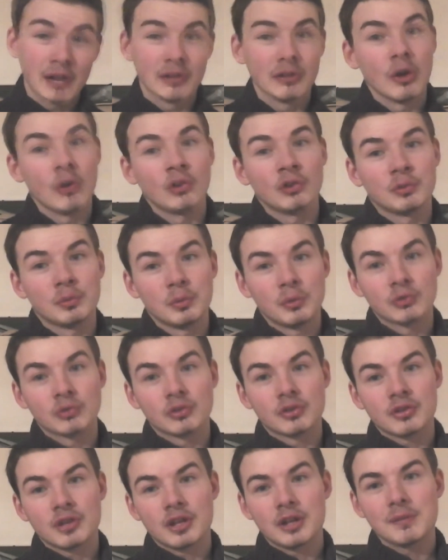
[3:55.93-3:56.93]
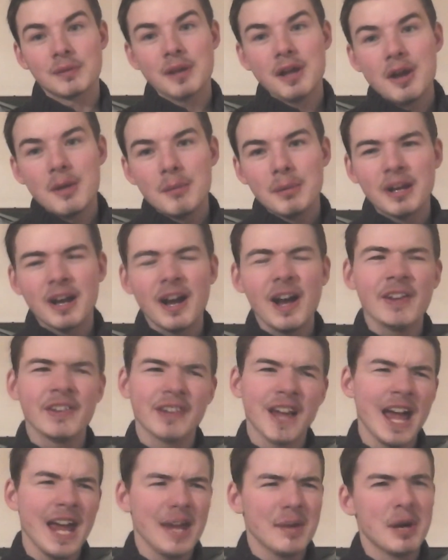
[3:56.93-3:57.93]
lost most of the time because
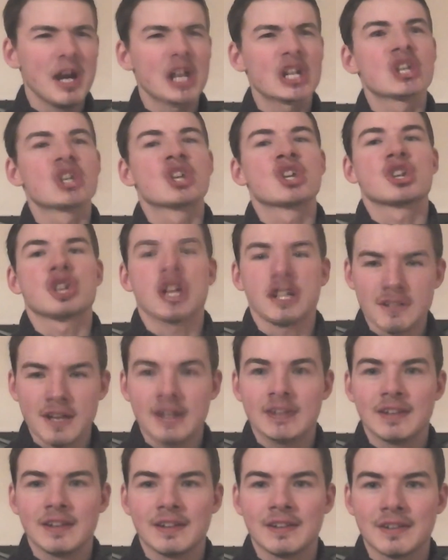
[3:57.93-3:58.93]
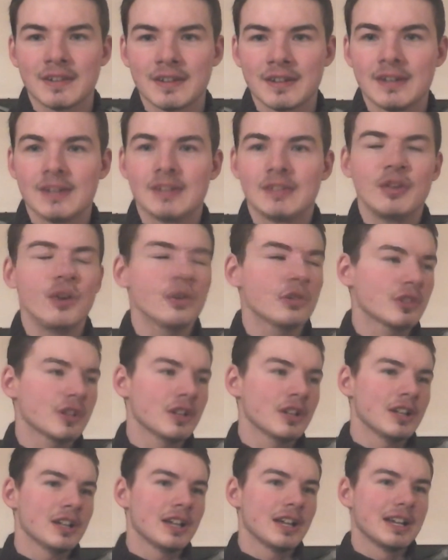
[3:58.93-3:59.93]
I was shit at it. Not
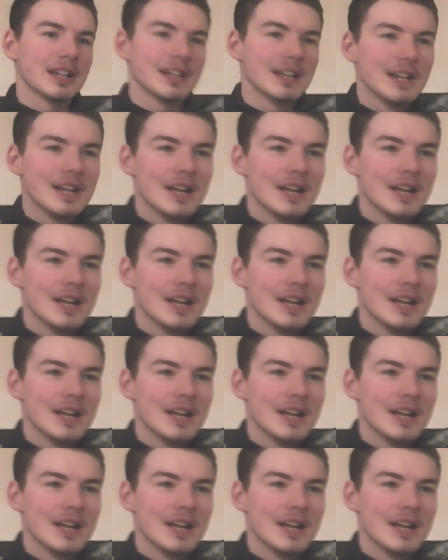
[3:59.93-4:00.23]
gonna lie.